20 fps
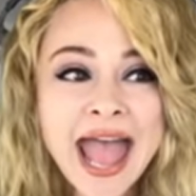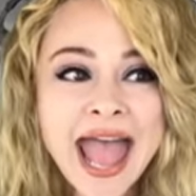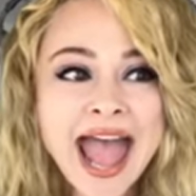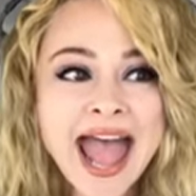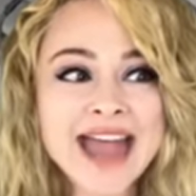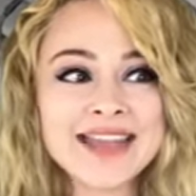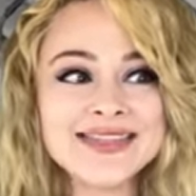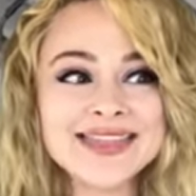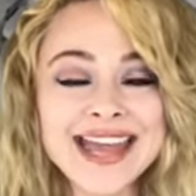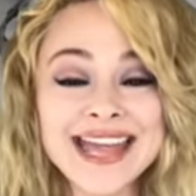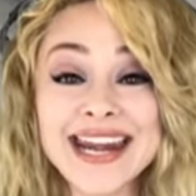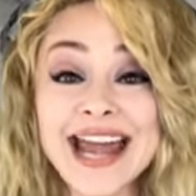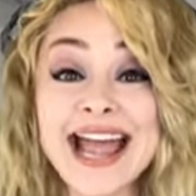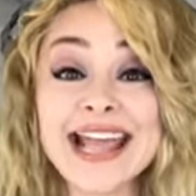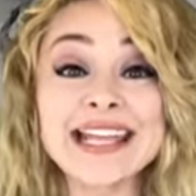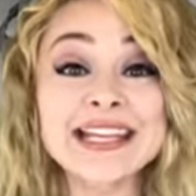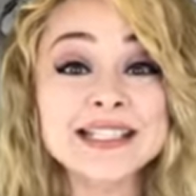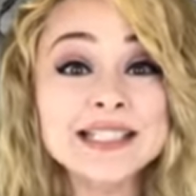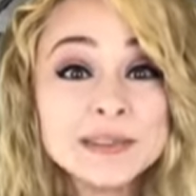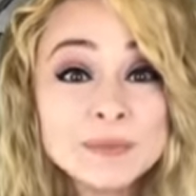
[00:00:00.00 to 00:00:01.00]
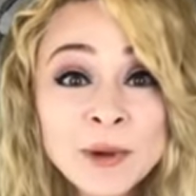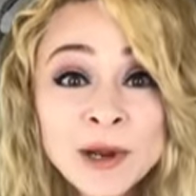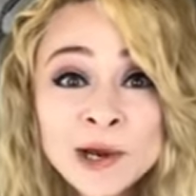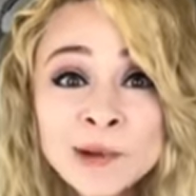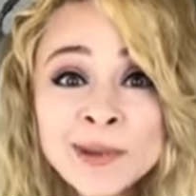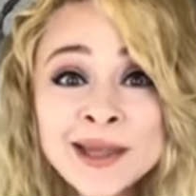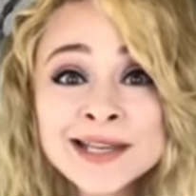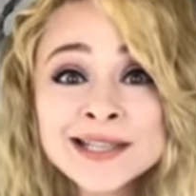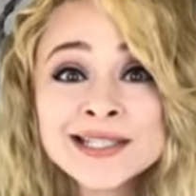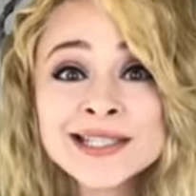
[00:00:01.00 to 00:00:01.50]
and then I
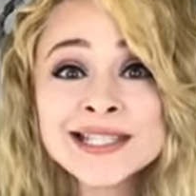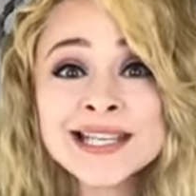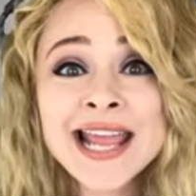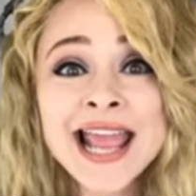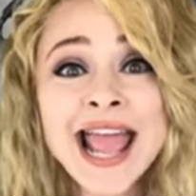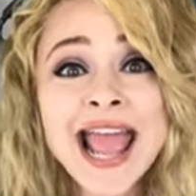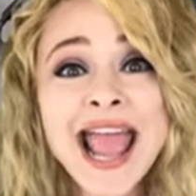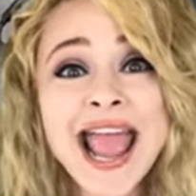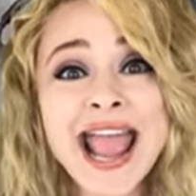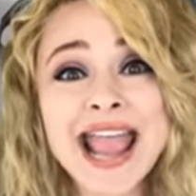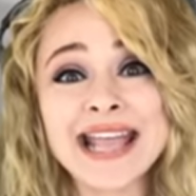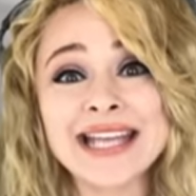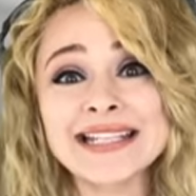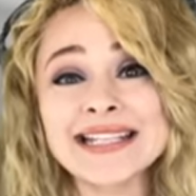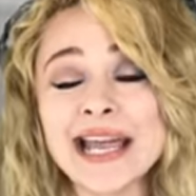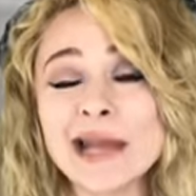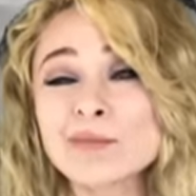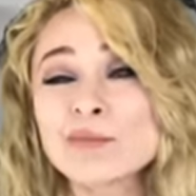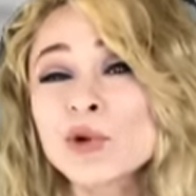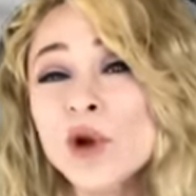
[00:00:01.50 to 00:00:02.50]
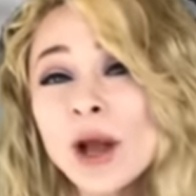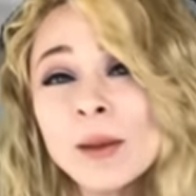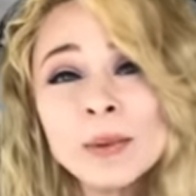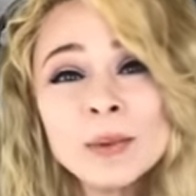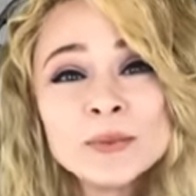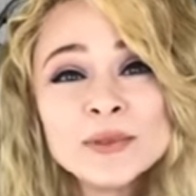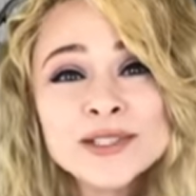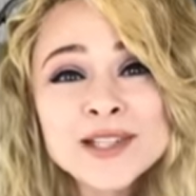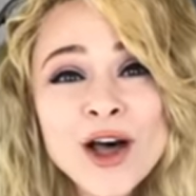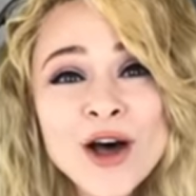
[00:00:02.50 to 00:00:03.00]
experiment and I
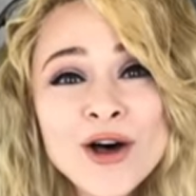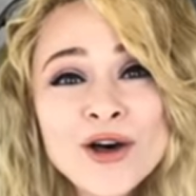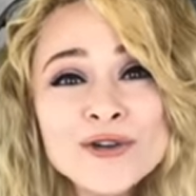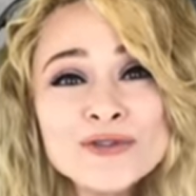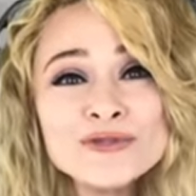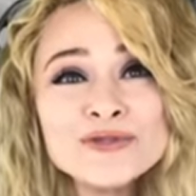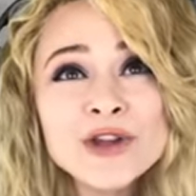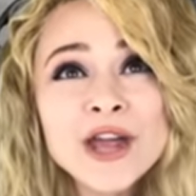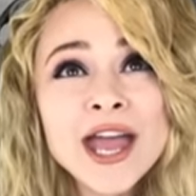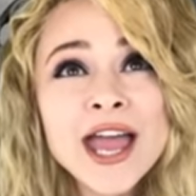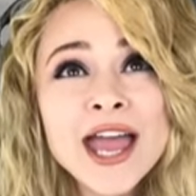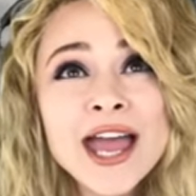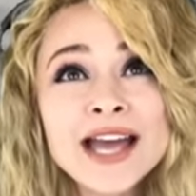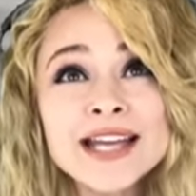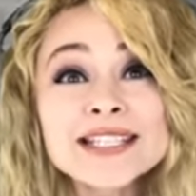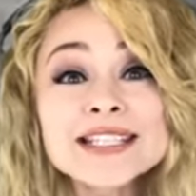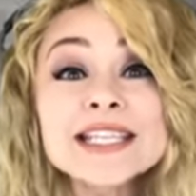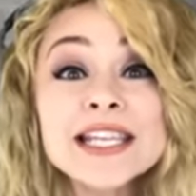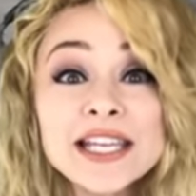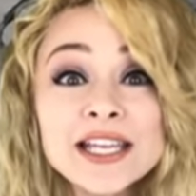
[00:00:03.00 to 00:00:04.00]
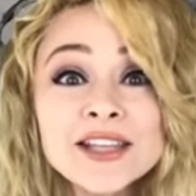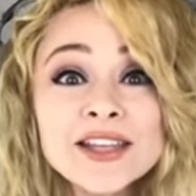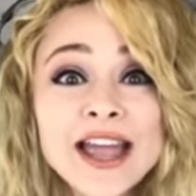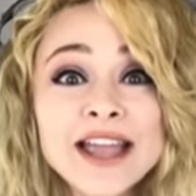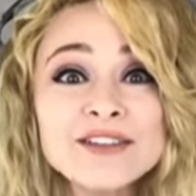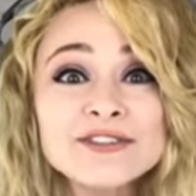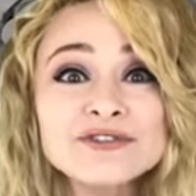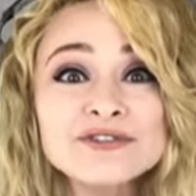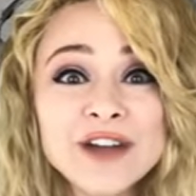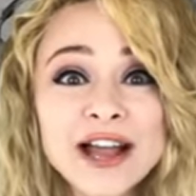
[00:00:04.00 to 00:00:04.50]
problem solve until I
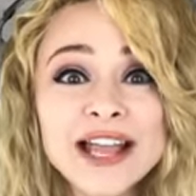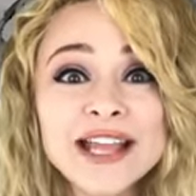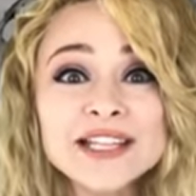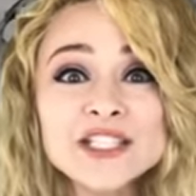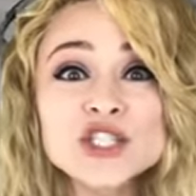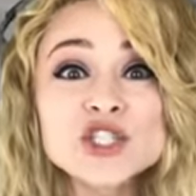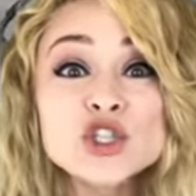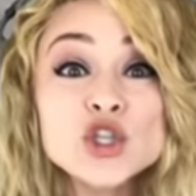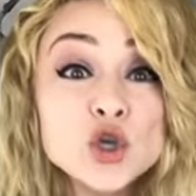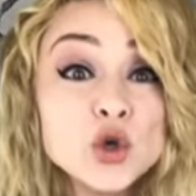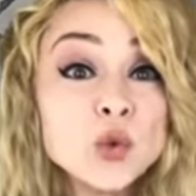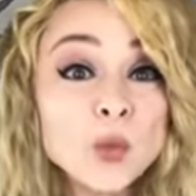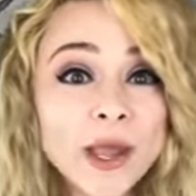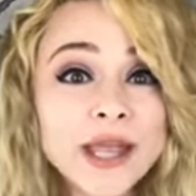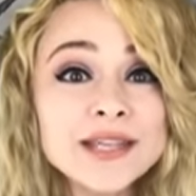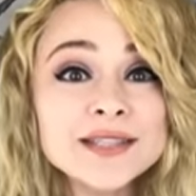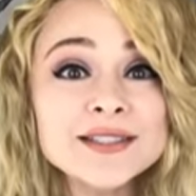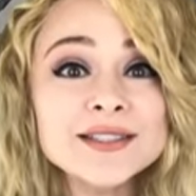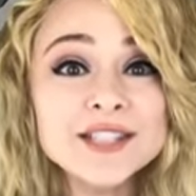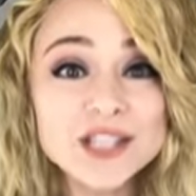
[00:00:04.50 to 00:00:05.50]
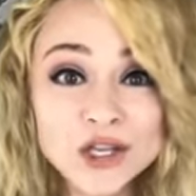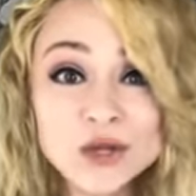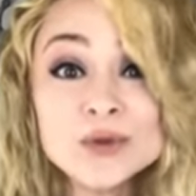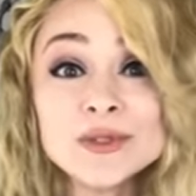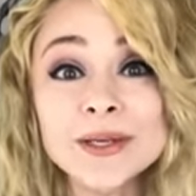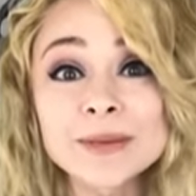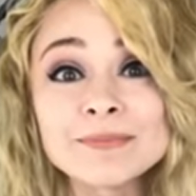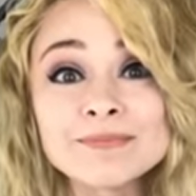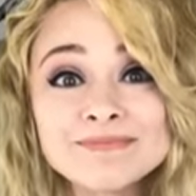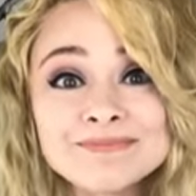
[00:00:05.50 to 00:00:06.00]
find new ways to use them.